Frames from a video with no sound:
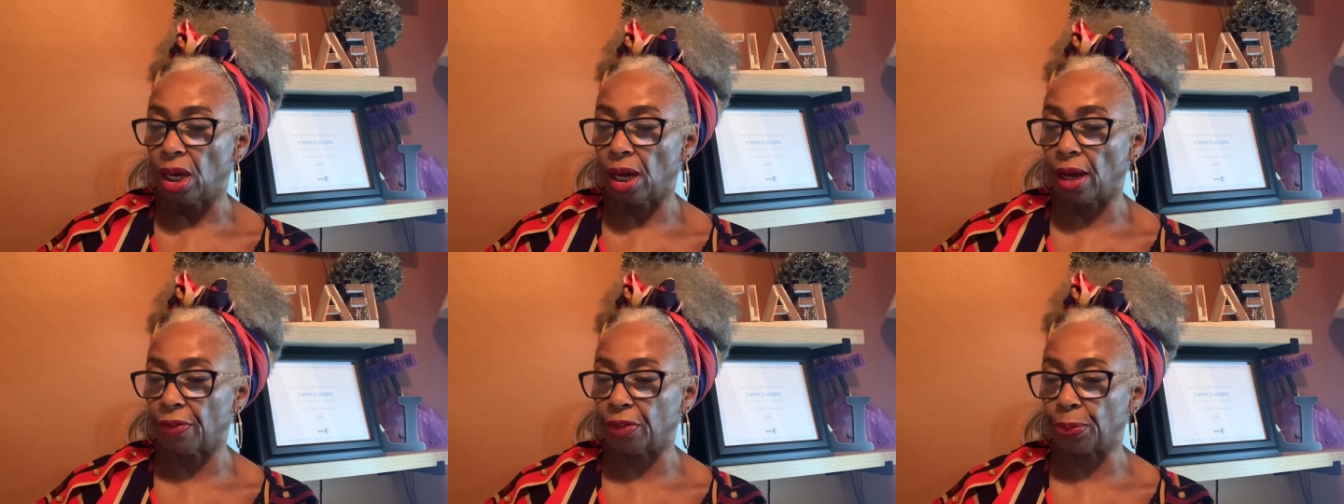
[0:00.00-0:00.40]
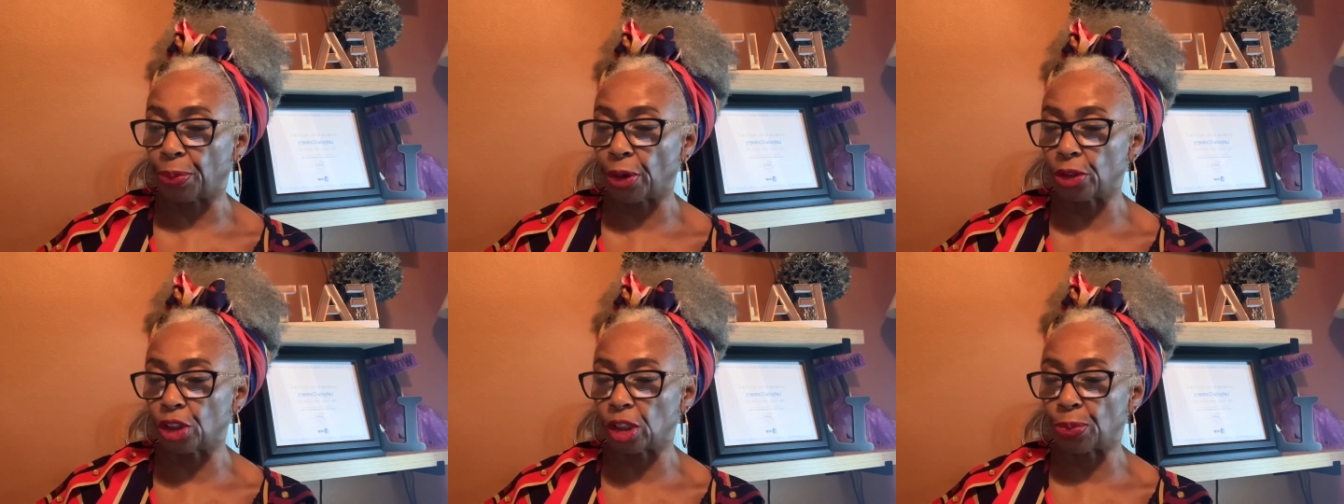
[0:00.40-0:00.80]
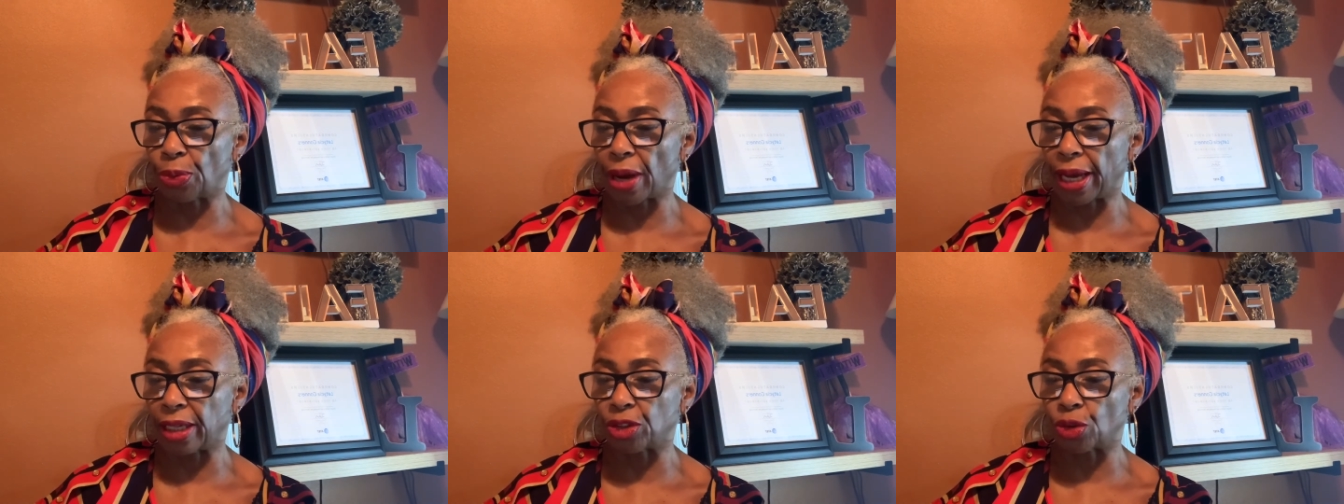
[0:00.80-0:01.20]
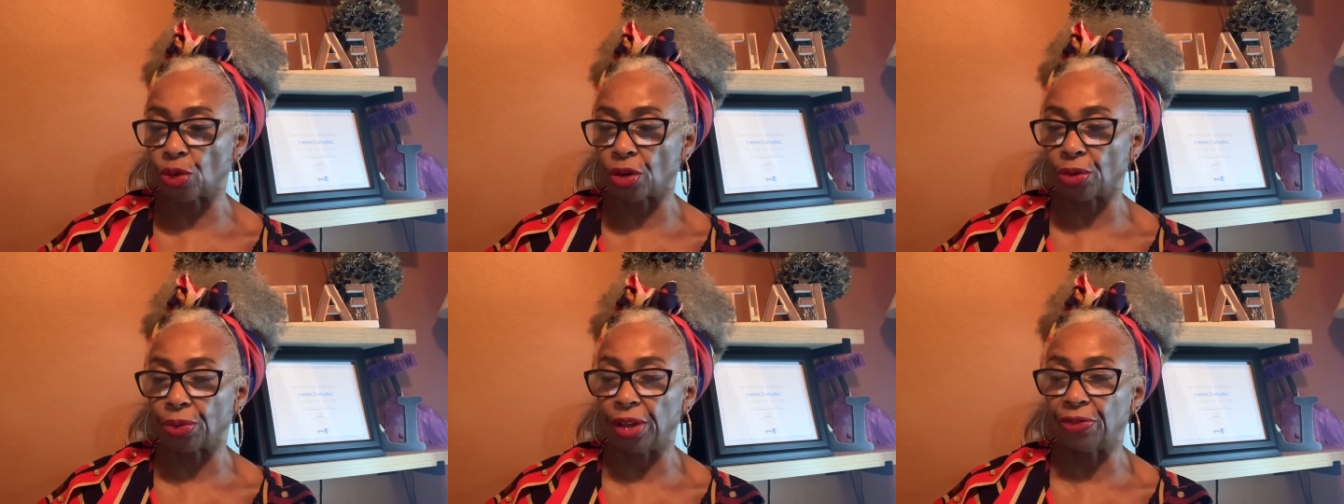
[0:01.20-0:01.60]
of the purchase price
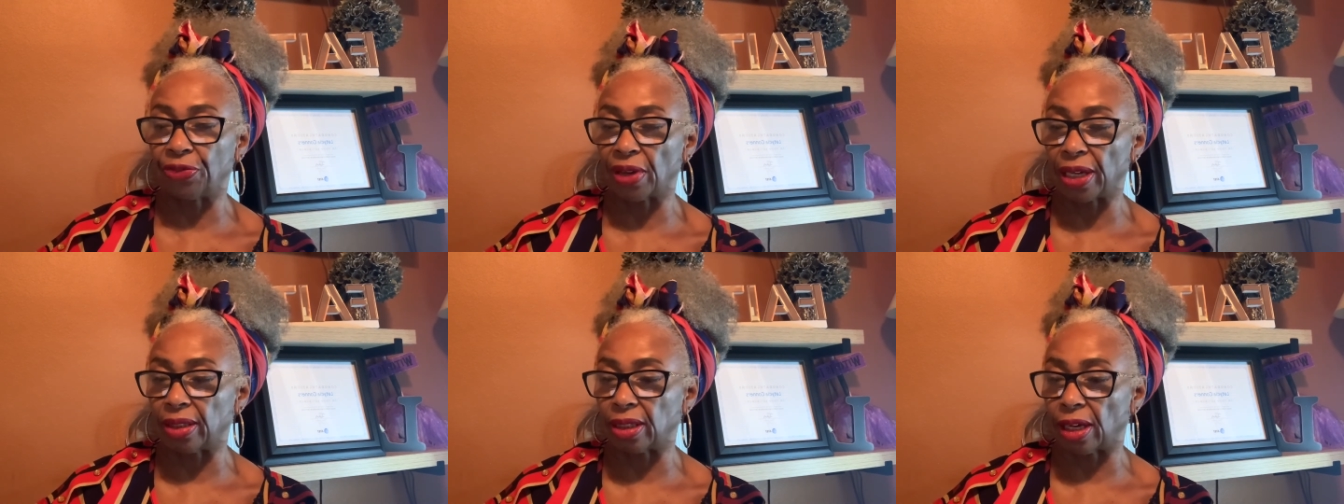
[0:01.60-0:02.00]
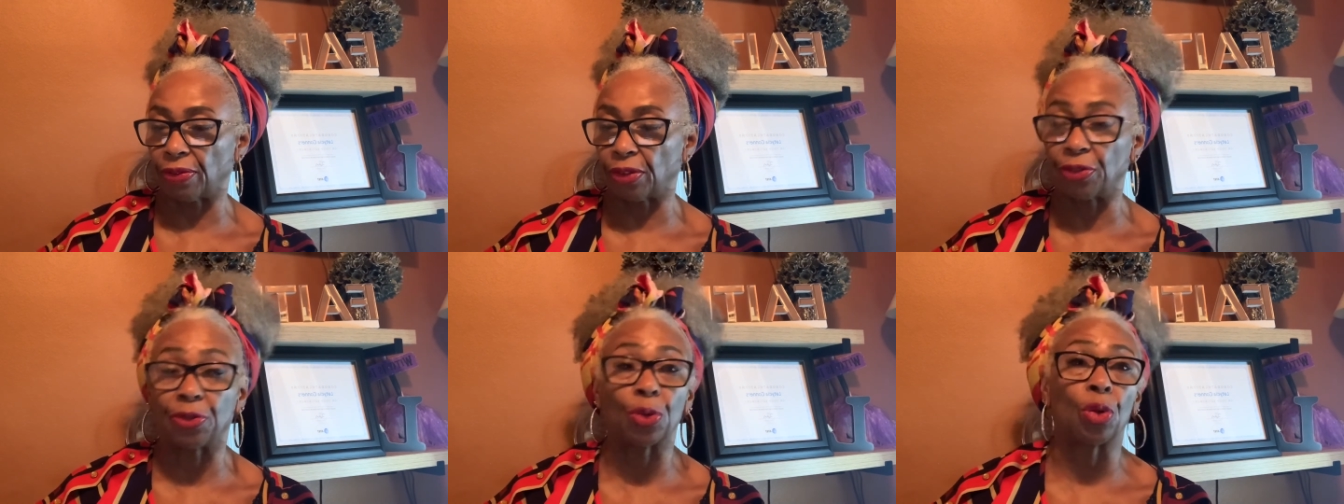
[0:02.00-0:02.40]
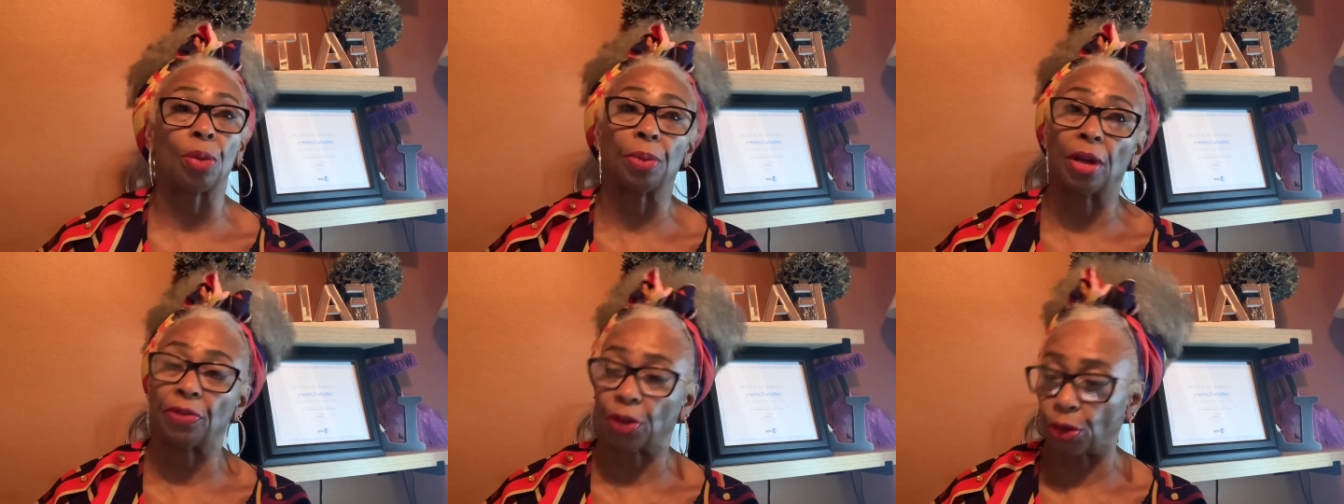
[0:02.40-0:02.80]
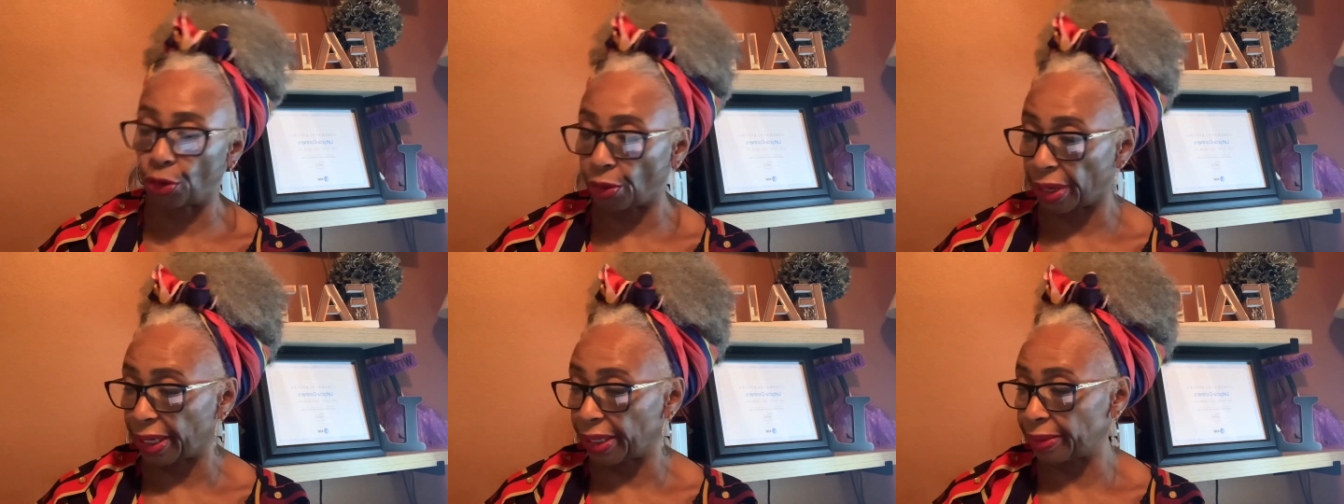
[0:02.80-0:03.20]
or refund of the form of a
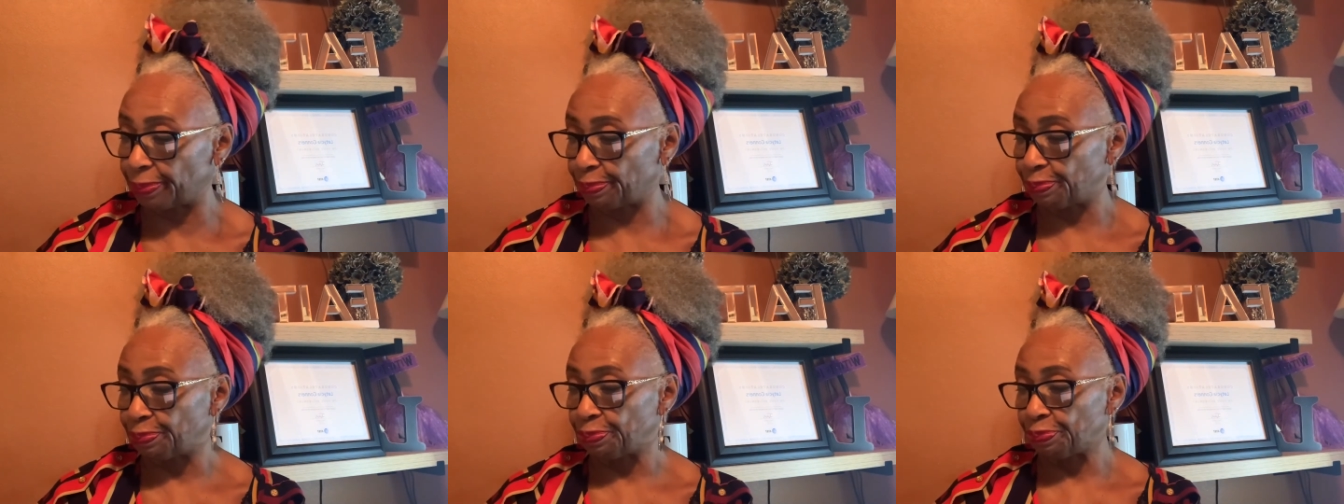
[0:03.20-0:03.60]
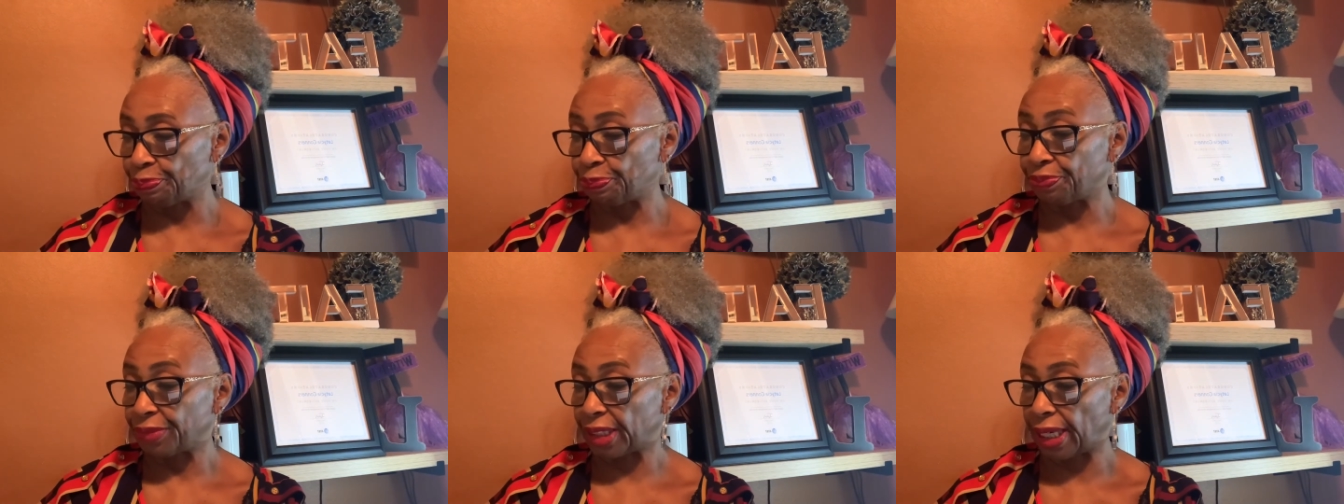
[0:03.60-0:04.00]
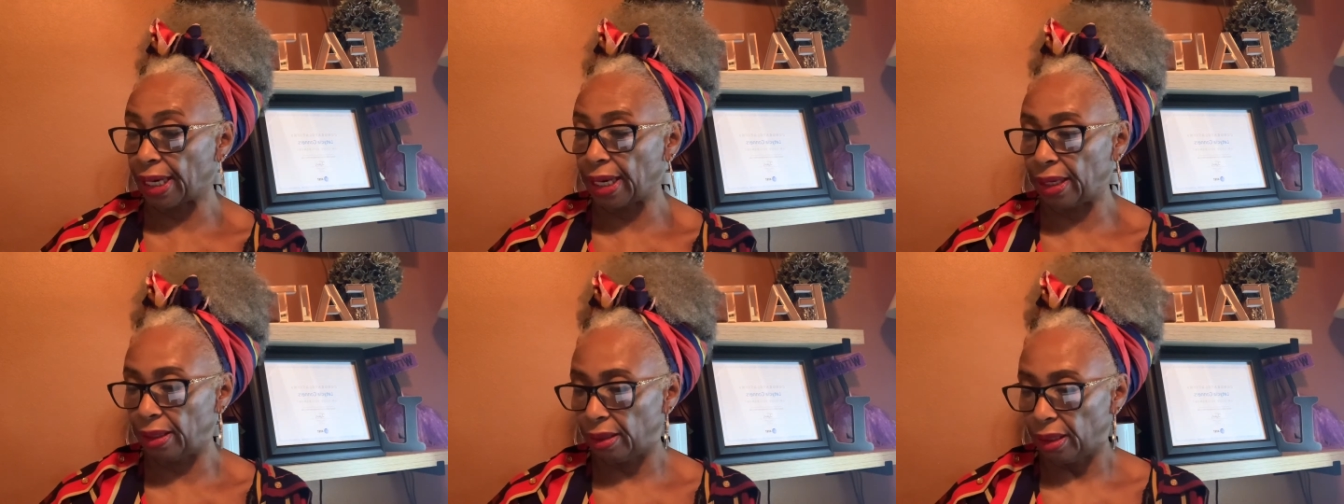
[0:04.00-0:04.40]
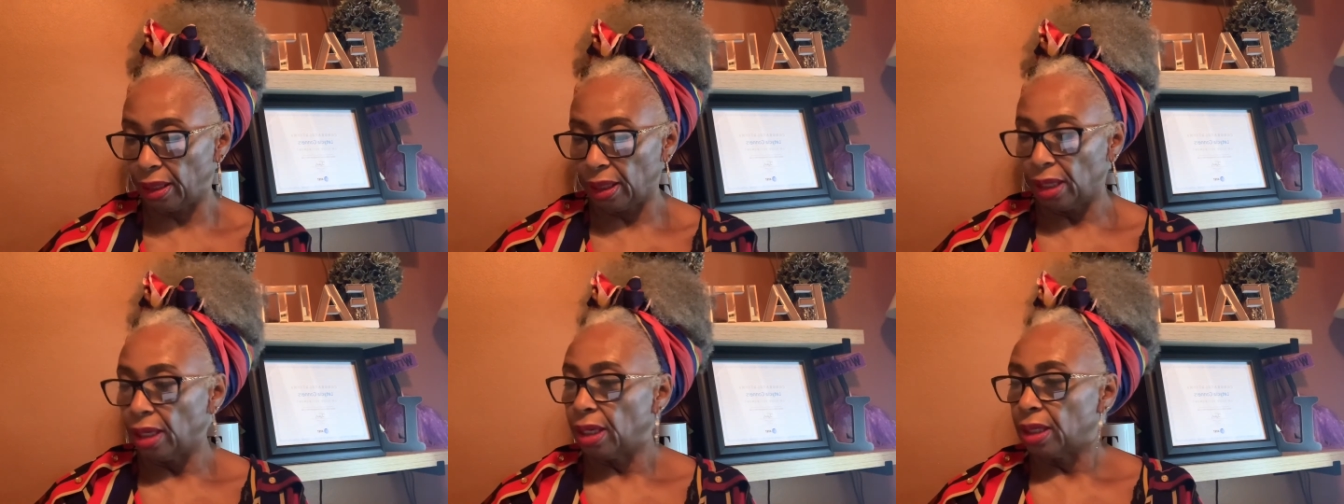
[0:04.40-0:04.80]
credit okay?
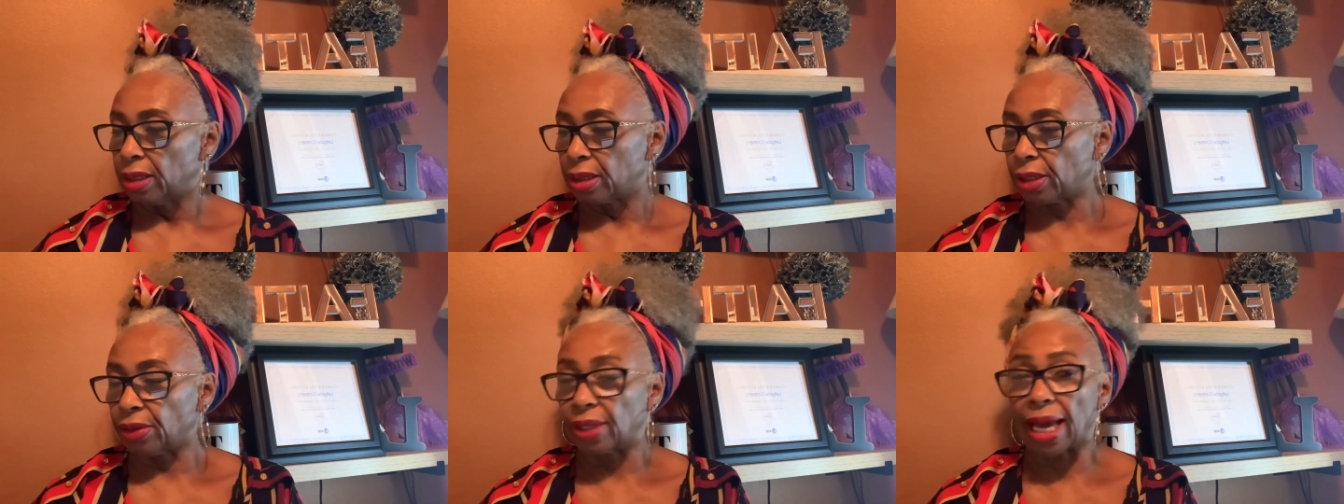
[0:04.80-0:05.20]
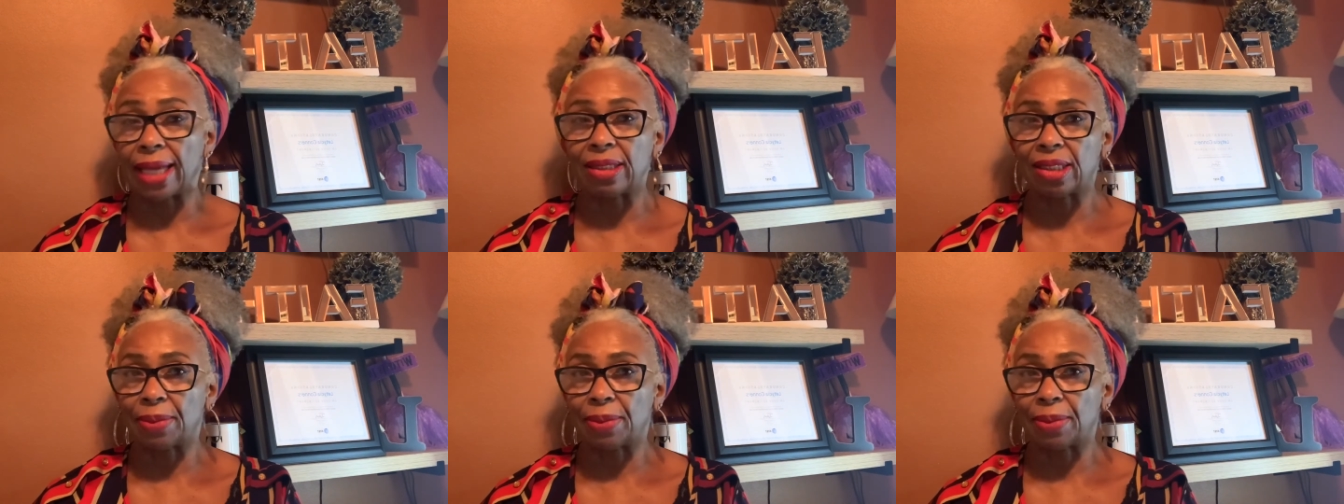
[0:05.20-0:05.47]
So that's